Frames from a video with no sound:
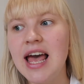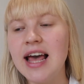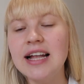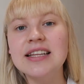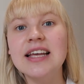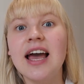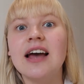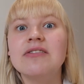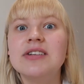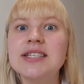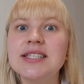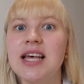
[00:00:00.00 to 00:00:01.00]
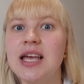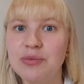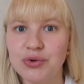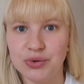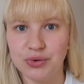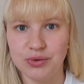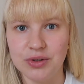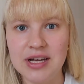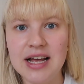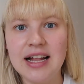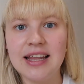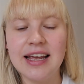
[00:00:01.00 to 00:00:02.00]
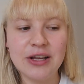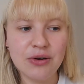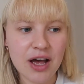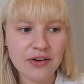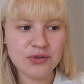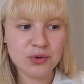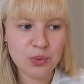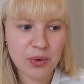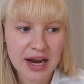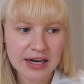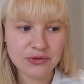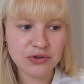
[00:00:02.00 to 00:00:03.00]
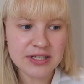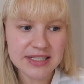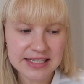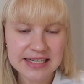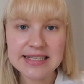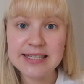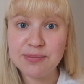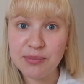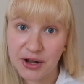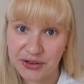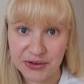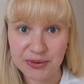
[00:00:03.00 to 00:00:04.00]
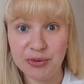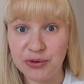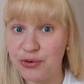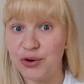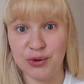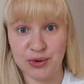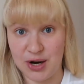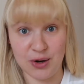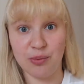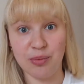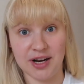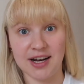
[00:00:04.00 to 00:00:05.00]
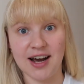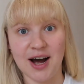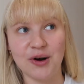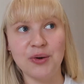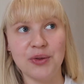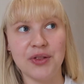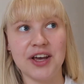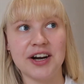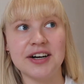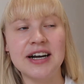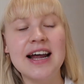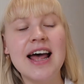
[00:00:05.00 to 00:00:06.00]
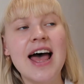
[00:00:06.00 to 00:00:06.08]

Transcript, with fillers: And they have the same rule. Like, you have to wait for six months before you can open an account there.